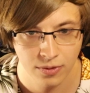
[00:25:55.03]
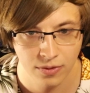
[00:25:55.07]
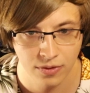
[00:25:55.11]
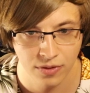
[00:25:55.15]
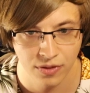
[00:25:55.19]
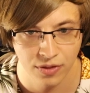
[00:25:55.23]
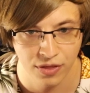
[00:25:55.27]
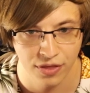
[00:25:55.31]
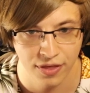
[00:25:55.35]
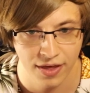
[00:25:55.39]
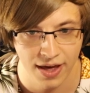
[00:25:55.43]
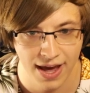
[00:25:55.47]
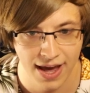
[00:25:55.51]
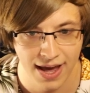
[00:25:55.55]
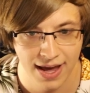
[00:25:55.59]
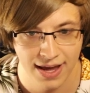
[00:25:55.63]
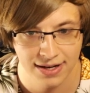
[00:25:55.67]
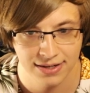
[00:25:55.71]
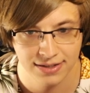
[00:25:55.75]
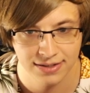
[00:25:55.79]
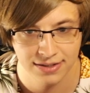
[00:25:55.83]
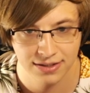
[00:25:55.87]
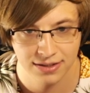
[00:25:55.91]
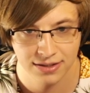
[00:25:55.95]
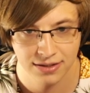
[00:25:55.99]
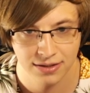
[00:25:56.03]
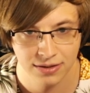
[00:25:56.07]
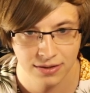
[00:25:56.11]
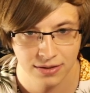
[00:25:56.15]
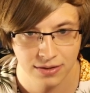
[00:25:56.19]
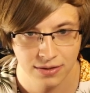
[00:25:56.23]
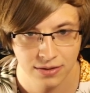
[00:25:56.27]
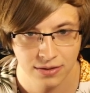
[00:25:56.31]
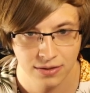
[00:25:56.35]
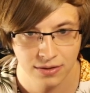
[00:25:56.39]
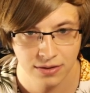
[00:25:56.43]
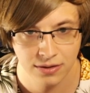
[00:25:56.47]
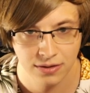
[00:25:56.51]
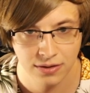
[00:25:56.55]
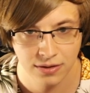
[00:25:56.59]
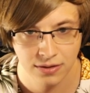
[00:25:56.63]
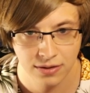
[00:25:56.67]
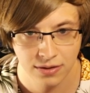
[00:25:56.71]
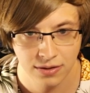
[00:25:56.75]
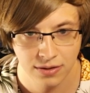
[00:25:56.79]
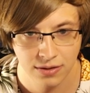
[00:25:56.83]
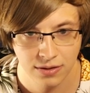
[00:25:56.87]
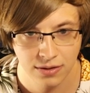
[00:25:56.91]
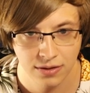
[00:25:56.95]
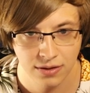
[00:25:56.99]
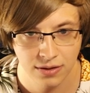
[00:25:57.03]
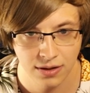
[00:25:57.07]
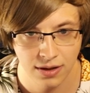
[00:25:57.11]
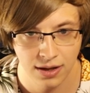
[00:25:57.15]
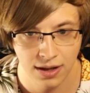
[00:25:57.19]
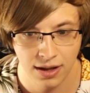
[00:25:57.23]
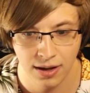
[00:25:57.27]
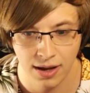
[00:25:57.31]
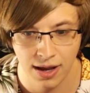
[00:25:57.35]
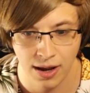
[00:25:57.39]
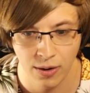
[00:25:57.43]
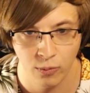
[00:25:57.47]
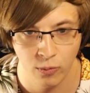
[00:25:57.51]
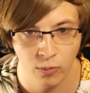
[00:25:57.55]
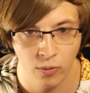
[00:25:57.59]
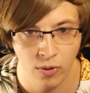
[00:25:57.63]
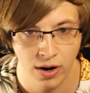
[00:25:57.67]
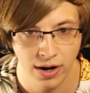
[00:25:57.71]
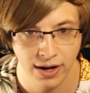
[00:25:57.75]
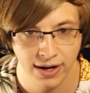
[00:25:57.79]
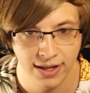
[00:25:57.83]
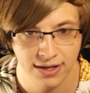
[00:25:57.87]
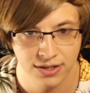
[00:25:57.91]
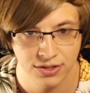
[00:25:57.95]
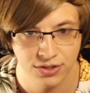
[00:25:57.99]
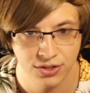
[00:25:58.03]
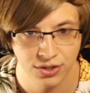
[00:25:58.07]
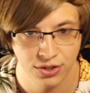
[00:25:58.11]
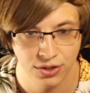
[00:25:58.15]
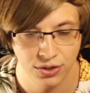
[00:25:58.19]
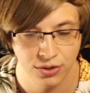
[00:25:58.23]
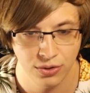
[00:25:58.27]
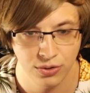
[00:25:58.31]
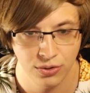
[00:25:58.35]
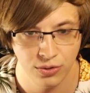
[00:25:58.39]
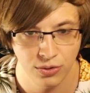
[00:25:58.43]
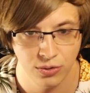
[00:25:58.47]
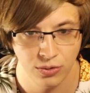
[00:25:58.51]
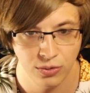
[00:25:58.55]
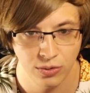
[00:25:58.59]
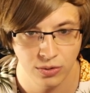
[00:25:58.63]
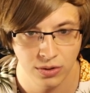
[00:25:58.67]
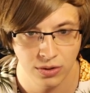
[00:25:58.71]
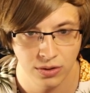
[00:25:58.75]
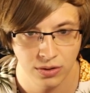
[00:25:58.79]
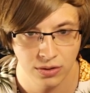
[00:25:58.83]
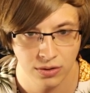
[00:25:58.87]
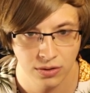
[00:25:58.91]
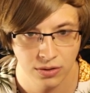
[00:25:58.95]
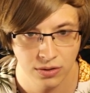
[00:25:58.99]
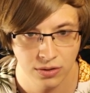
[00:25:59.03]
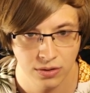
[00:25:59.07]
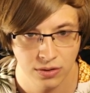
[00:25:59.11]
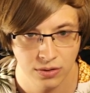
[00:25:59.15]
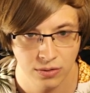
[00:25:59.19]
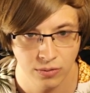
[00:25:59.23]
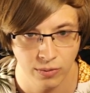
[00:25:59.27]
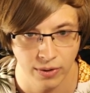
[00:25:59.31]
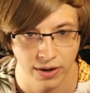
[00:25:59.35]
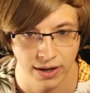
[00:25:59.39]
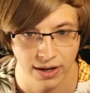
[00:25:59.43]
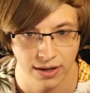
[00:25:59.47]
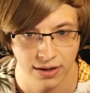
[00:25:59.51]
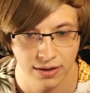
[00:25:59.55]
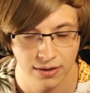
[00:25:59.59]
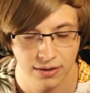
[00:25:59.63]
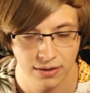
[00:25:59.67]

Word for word: That. I want it to... Wait.